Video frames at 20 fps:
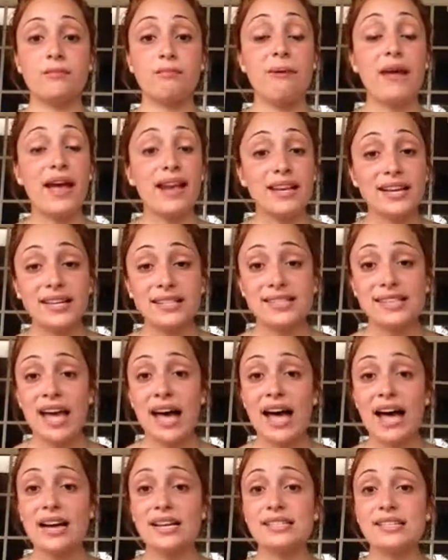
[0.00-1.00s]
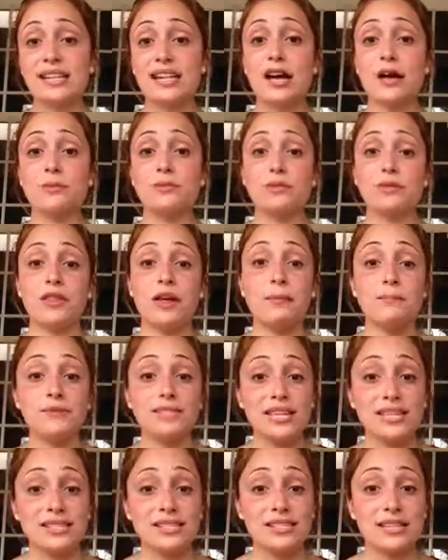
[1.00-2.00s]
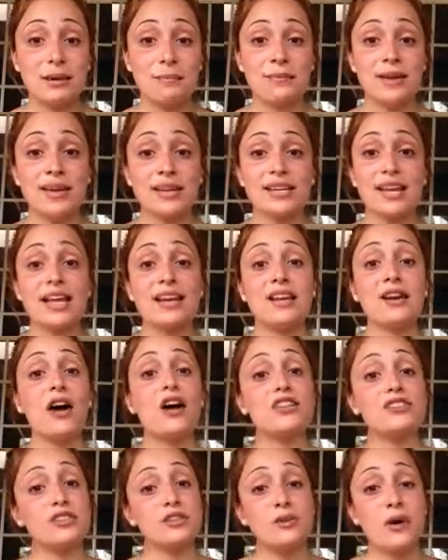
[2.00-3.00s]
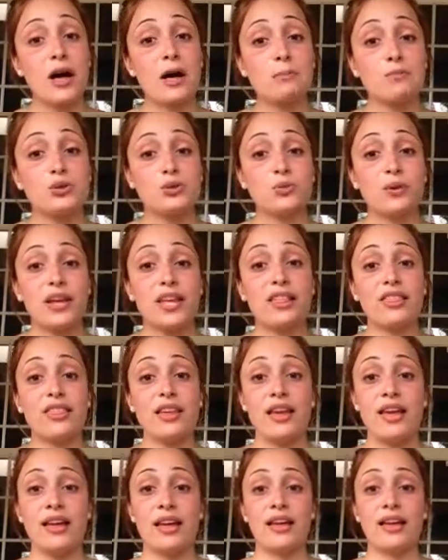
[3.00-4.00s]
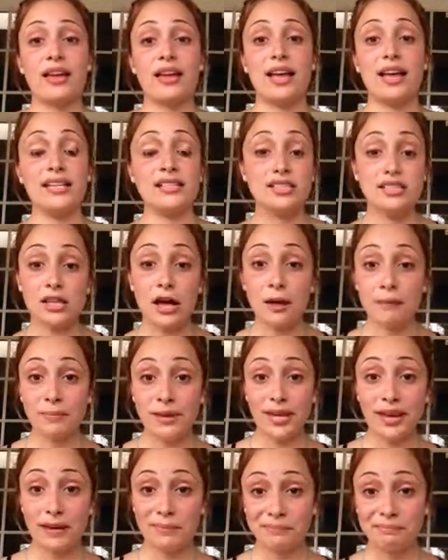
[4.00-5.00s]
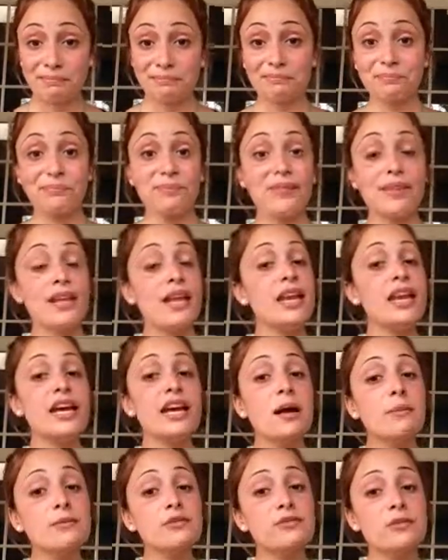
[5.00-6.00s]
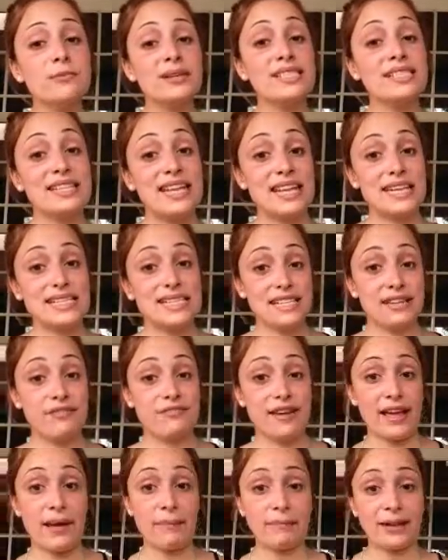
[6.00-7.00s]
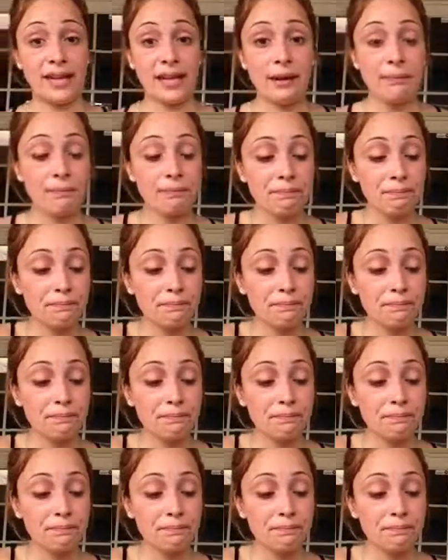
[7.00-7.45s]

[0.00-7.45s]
panic attacks, it helps with upset stomach, and it also helps with insomnia. And it comes from a daisy family.